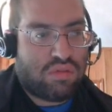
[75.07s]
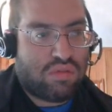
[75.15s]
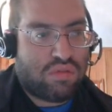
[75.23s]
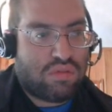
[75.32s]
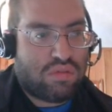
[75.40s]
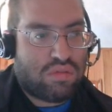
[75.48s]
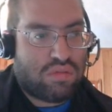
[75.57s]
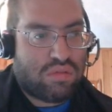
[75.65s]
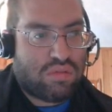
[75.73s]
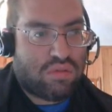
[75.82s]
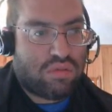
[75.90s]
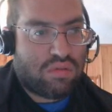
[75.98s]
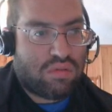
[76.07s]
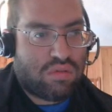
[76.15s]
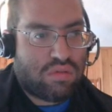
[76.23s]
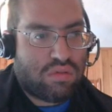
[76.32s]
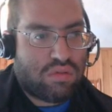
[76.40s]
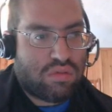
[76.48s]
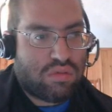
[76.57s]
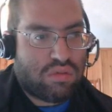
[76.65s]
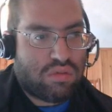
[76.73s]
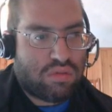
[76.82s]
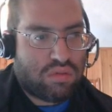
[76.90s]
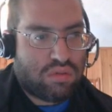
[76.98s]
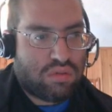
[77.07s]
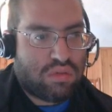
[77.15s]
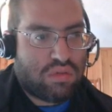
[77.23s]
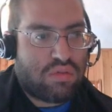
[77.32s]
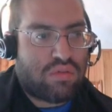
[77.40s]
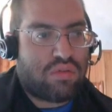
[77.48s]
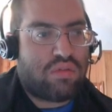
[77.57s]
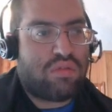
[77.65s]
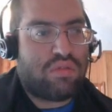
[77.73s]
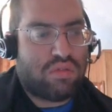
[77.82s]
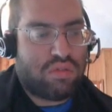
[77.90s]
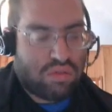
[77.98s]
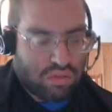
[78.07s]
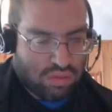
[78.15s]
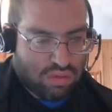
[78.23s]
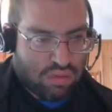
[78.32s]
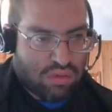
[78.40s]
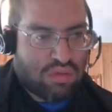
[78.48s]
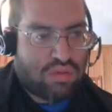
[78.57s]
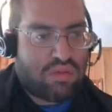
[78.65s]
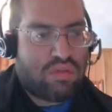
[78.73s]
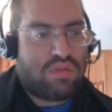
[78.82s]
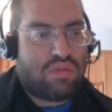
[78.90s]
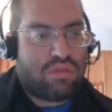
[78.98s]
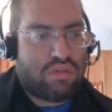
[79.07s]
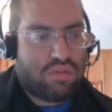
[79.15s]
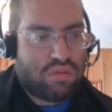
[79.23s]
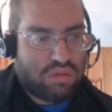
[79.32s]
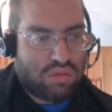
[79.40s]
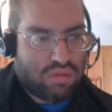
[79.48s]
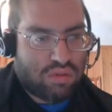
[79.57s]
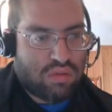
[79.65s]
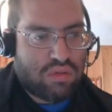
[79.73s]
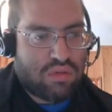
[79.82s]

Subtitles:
The person shown says nothing.